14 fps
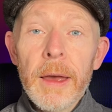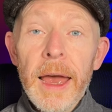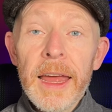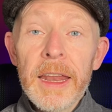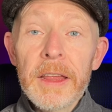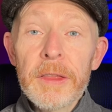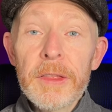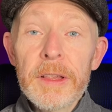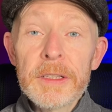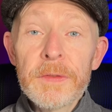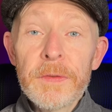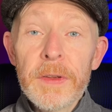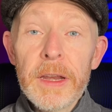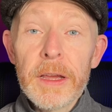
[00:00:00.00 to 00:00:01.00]
And in this
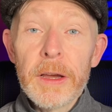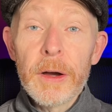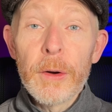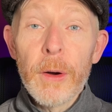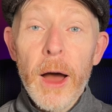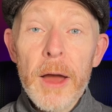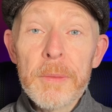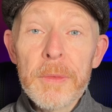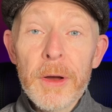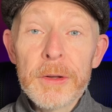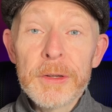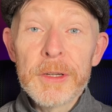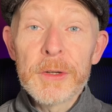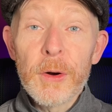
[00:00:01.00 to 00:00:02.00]
video, I'm going
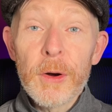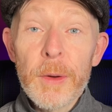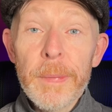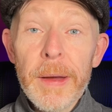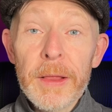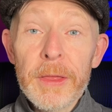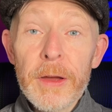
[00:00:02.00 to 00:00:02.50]
to talk about